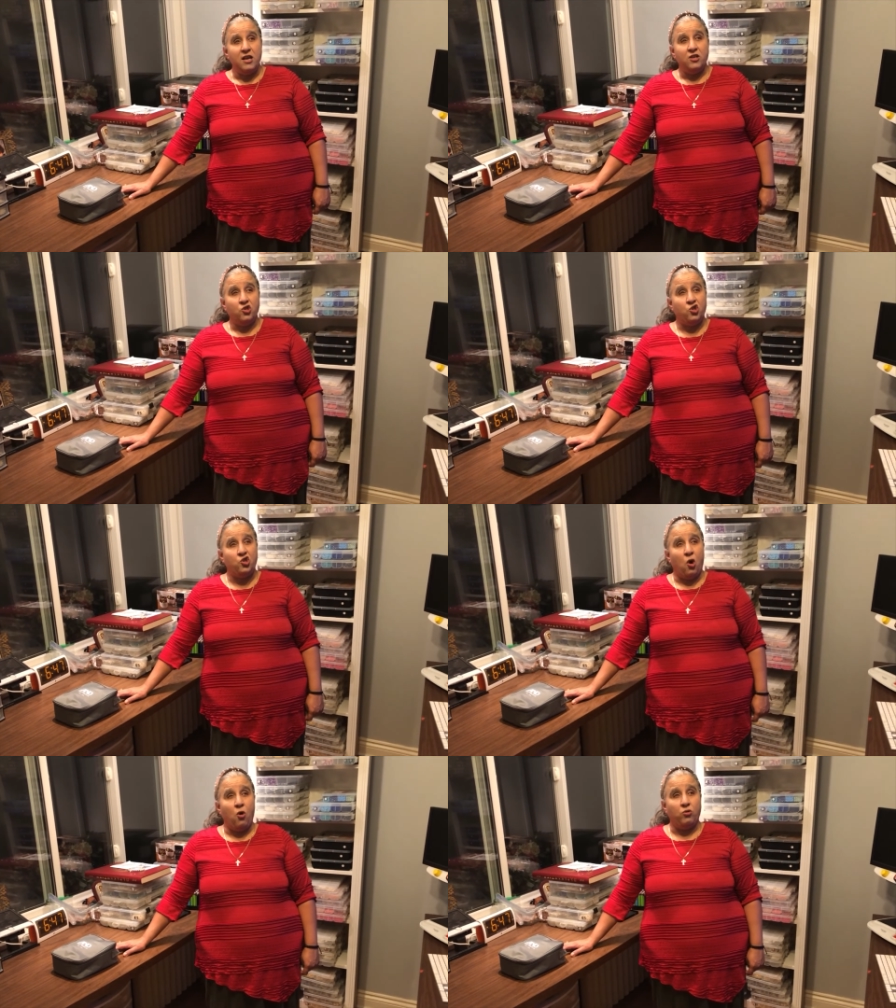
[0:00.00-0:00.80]

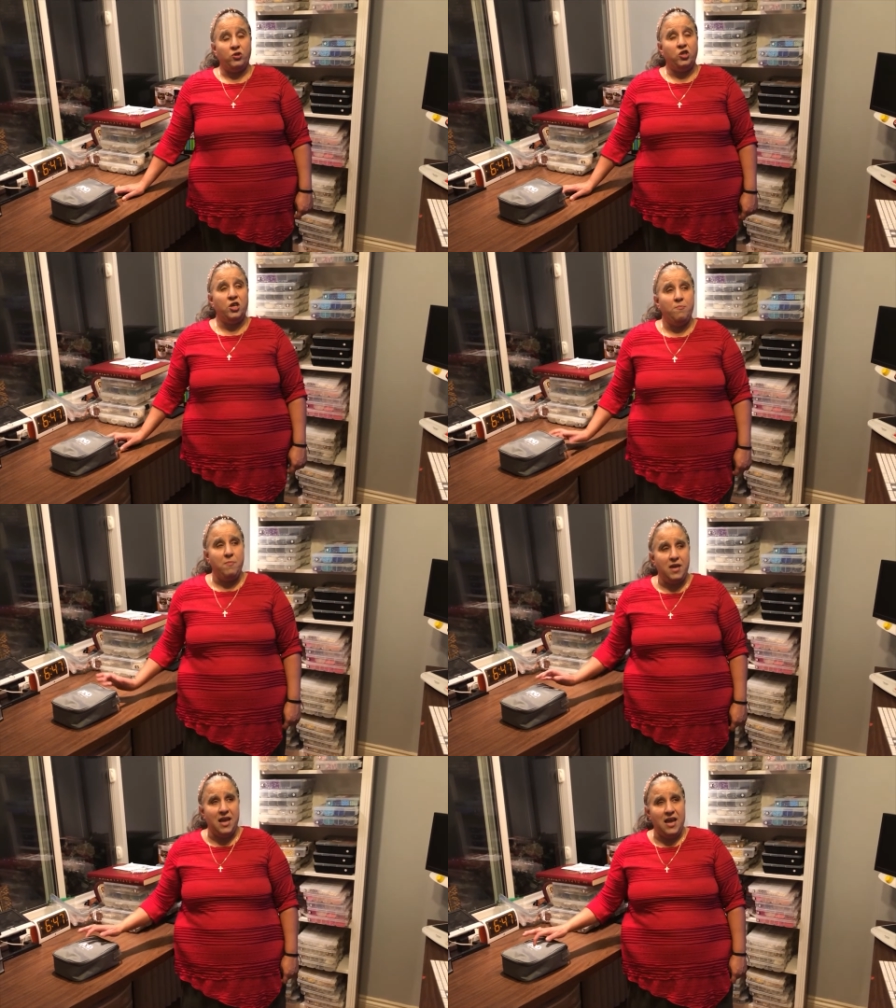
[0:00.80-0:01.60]
So to
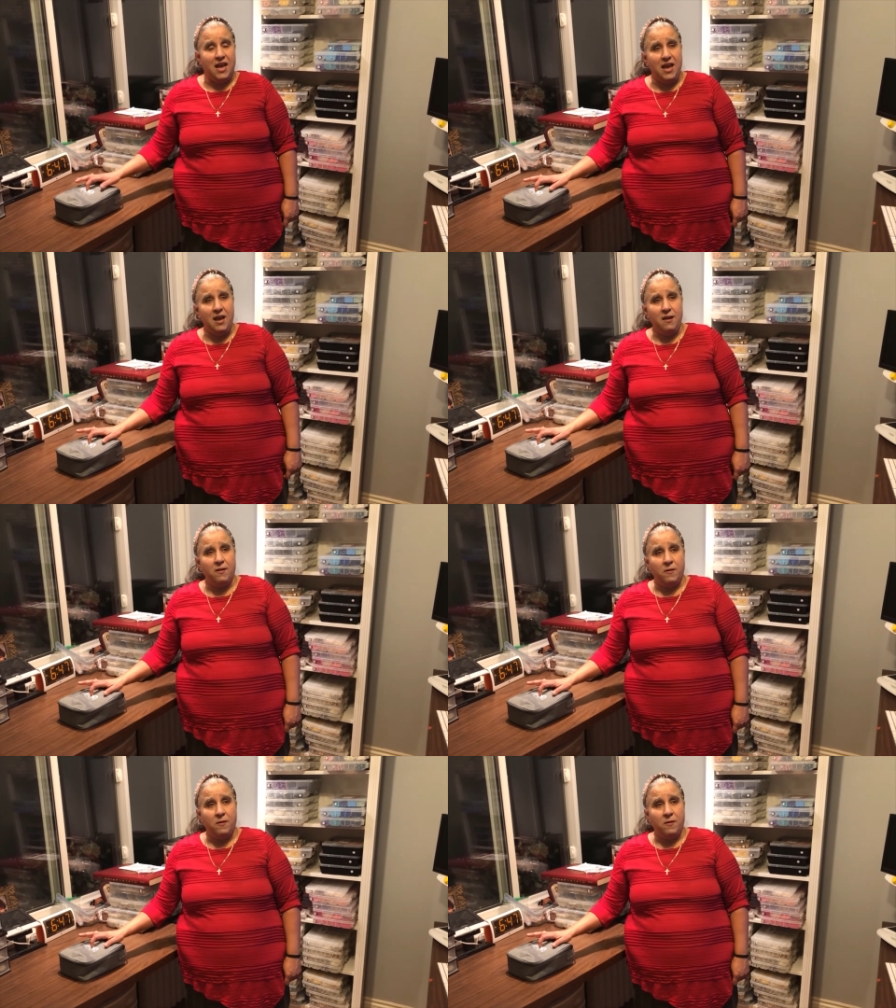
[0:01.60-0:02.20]
me,